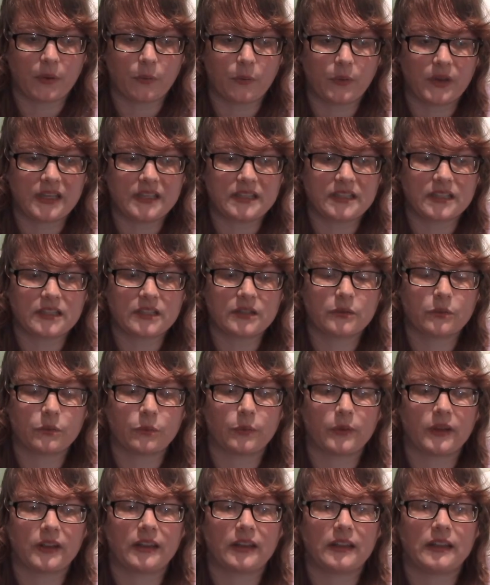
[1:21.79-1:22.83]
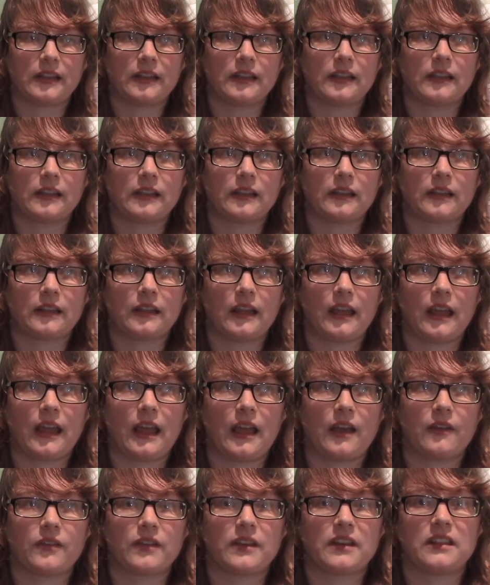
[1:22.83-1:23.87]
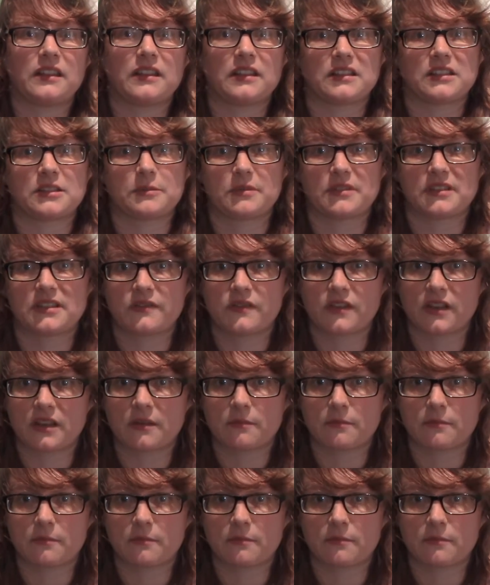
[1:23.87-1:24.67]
we didn't really have anything specific in